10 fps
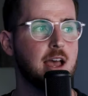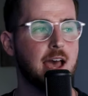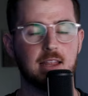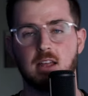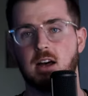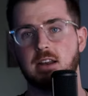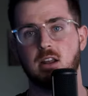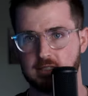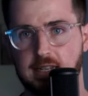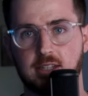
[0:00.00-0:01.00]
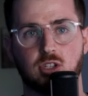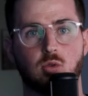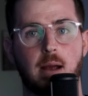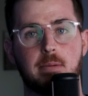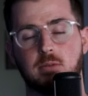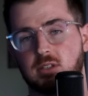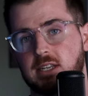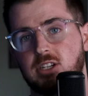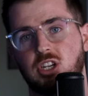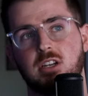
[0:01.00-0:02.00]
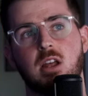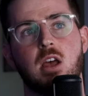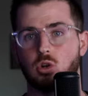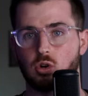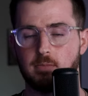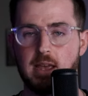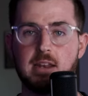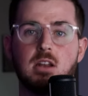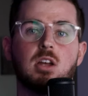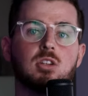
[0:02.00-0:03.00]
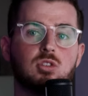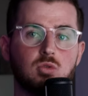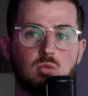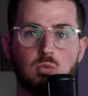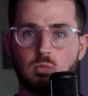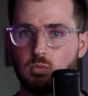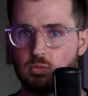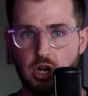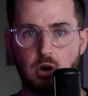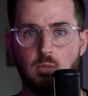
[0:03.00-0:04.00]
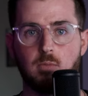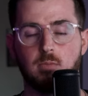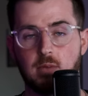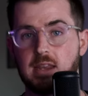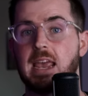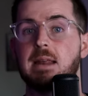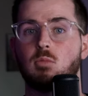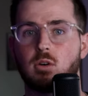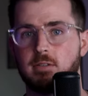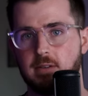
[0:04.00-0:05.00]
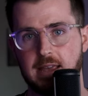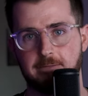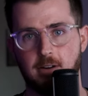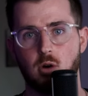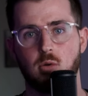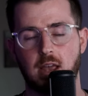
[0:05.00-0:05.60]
Headline is tended to grab people's attention, lure them in to, you know, gain more info.